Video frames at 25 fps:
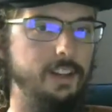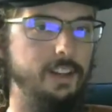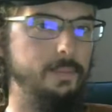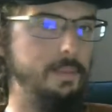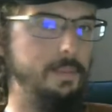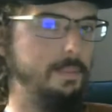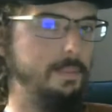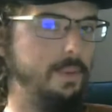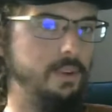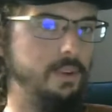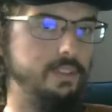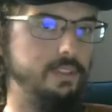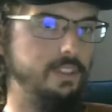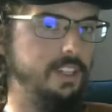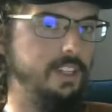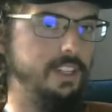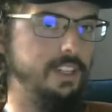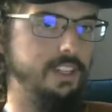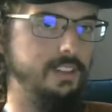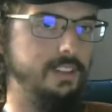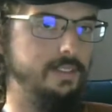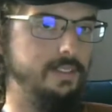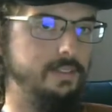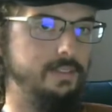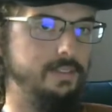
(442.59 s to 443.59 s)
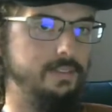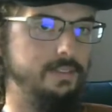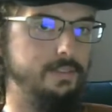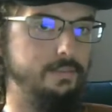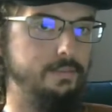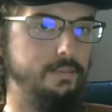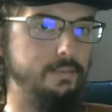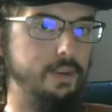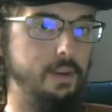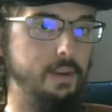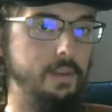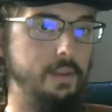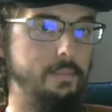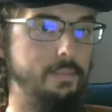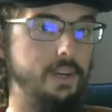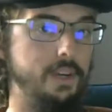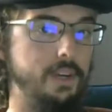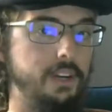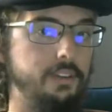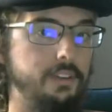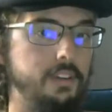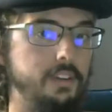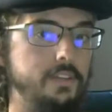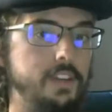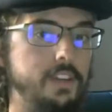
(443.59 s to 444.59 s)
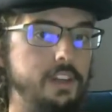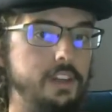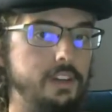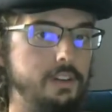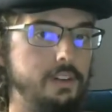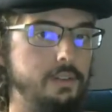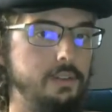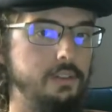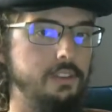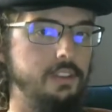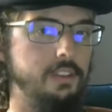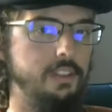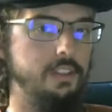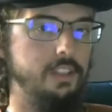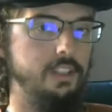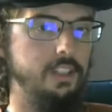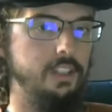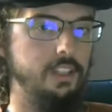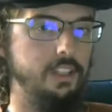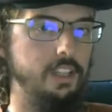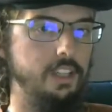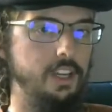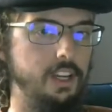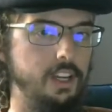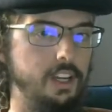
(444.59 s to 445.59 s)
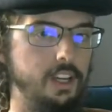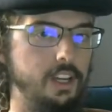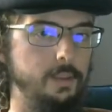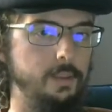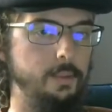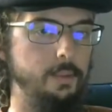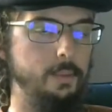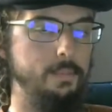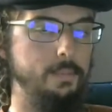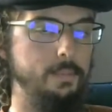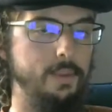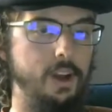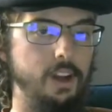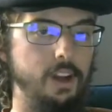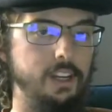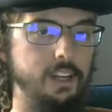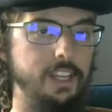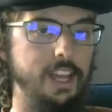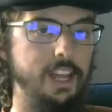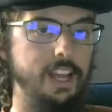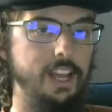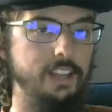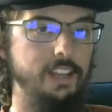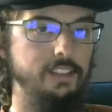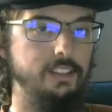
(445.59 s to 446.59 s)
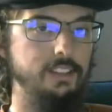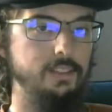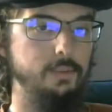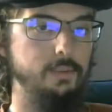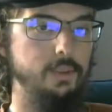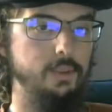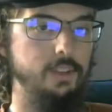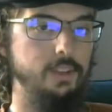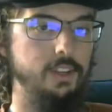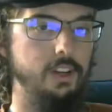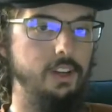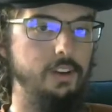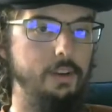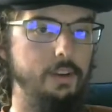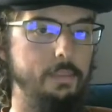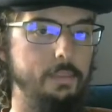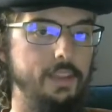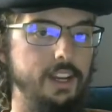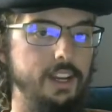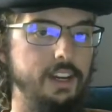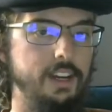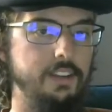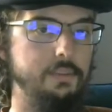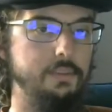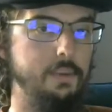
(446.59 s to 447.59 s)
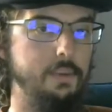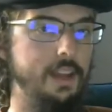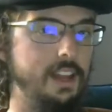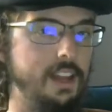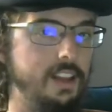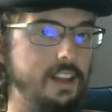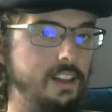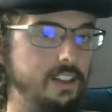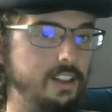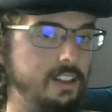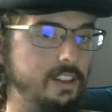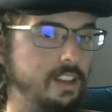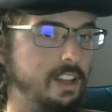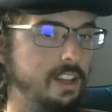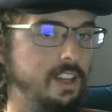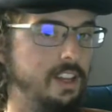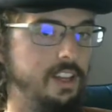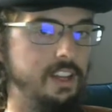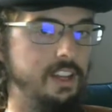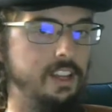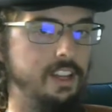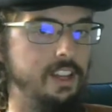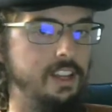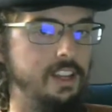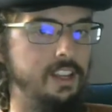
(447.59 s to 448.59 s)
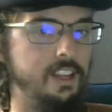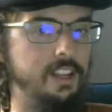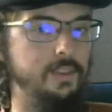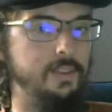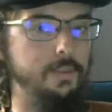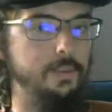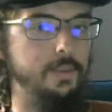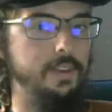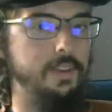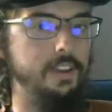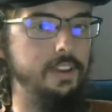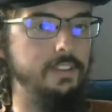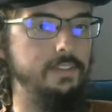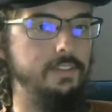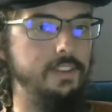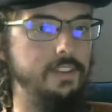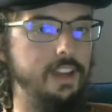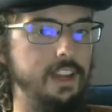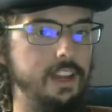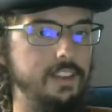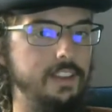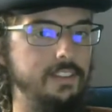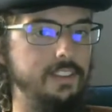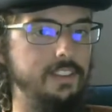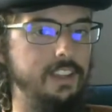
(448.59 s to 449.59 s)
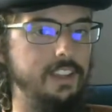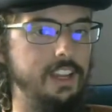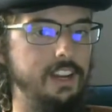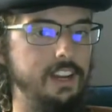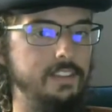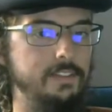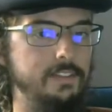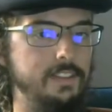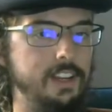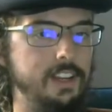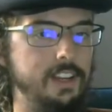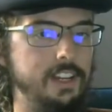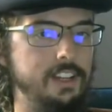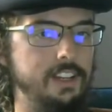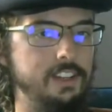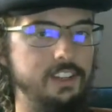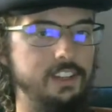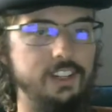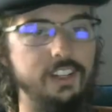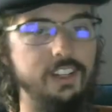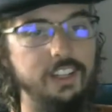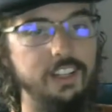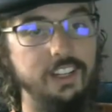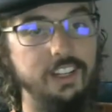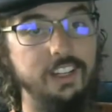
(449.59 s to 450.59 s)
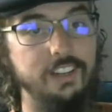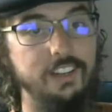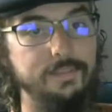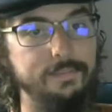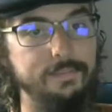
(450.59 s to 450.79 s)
I'll be posting probably book reviews. The podcast will go up there as well if I get it finished.